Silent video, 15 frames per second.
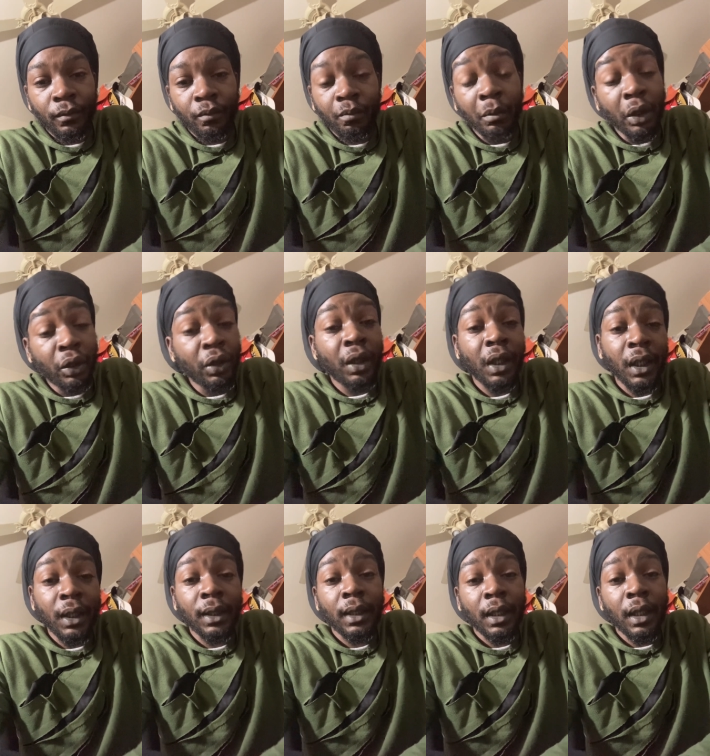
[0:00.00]
But you can't
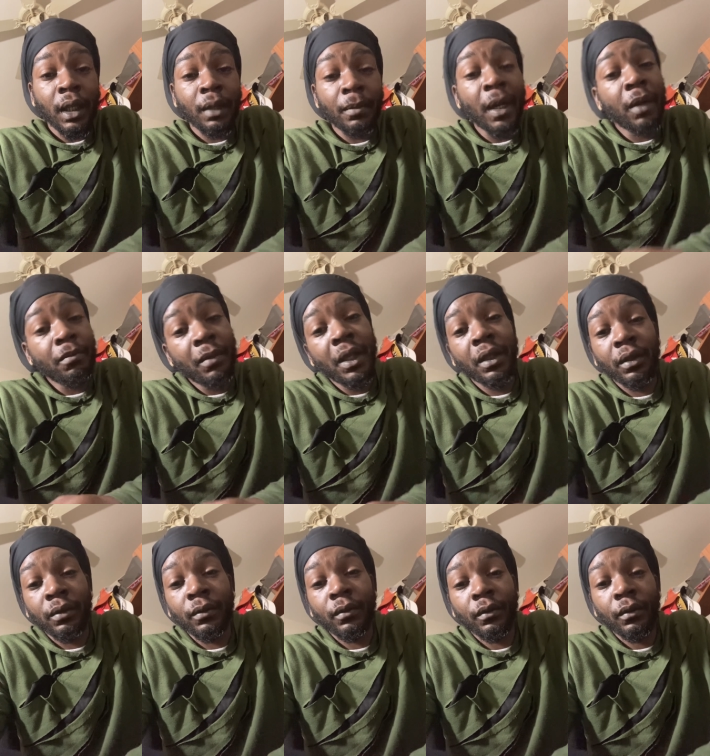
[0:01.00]
say that about
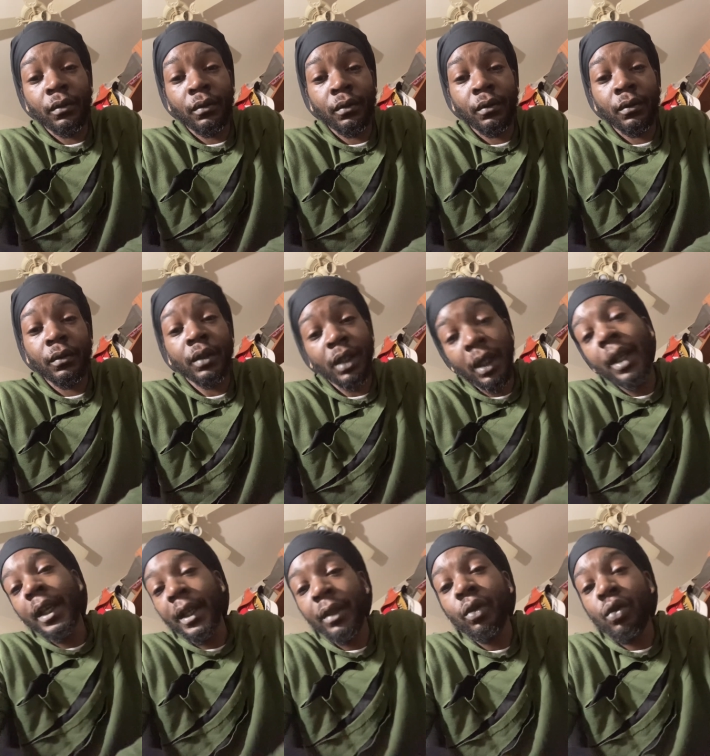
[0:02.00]
money
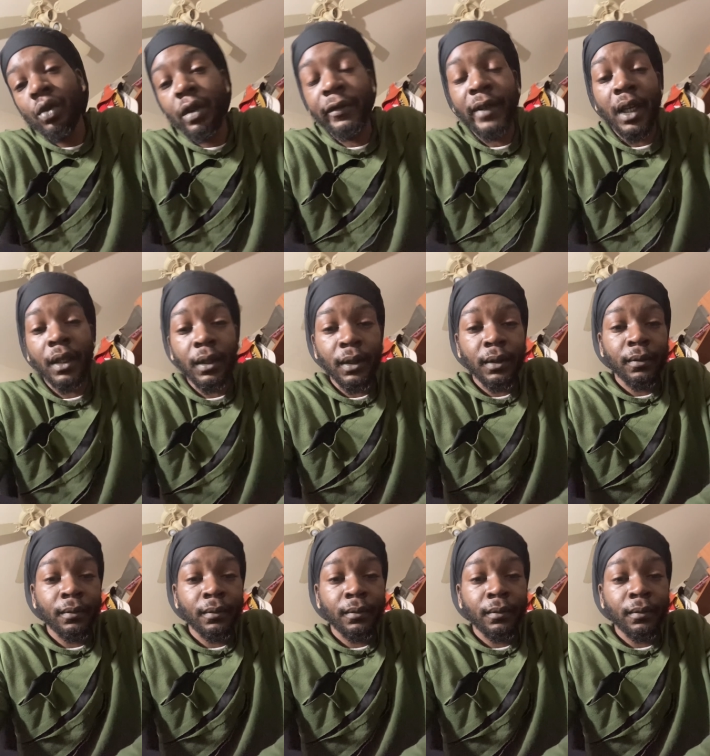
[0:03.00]
and or advice.